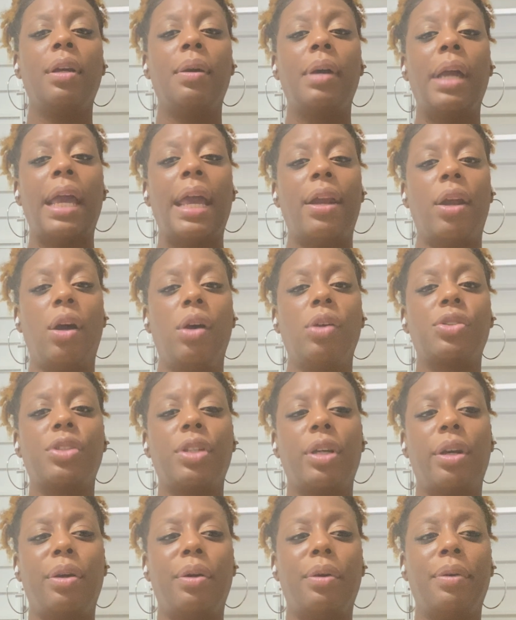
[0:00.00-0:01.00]
And
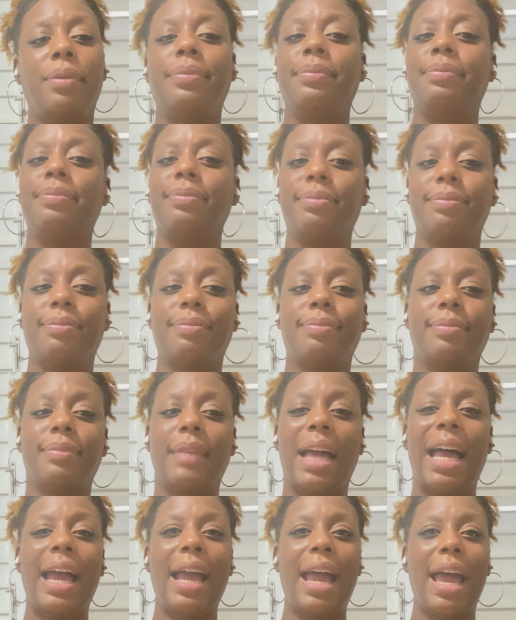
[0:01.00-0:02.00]
also,
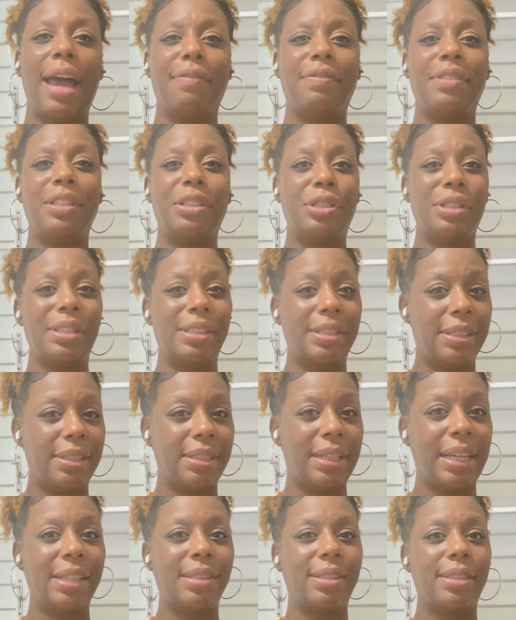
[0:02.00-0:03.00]
I have to
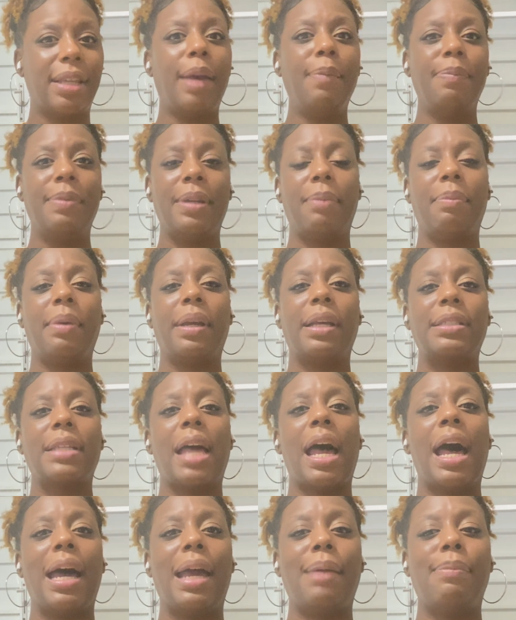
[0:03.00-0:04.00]
just accept it because
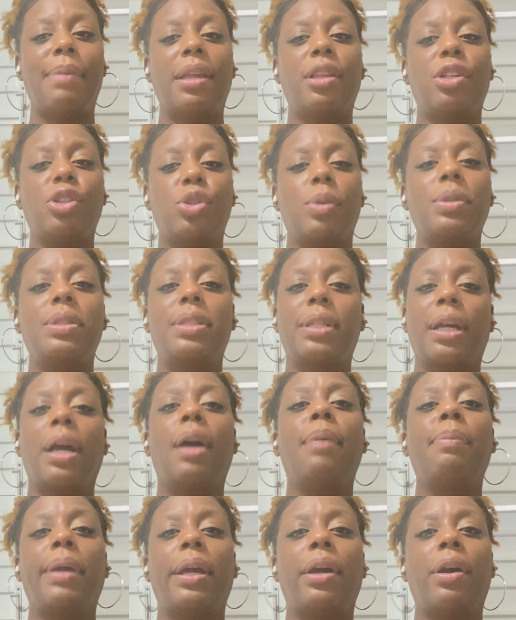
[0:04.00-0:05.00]
I made the choice to
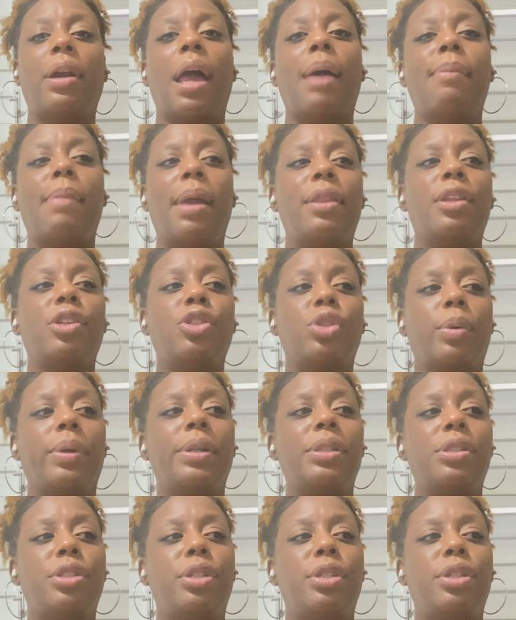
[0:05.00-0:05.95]
come here and I made the choice